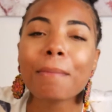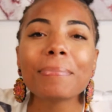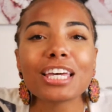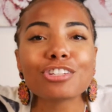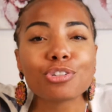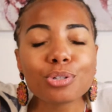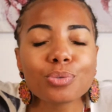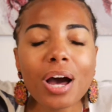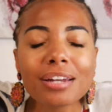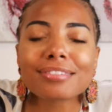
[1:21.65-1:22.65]
Because do
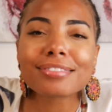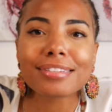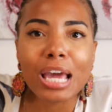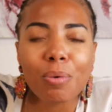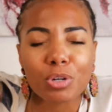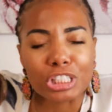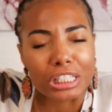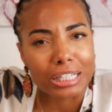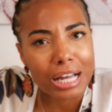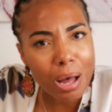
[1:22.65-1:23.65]
you understand what you
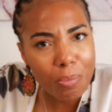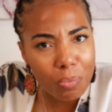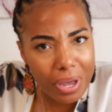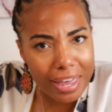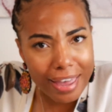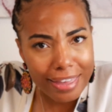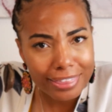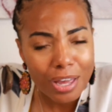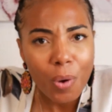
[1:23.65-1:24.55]
come with?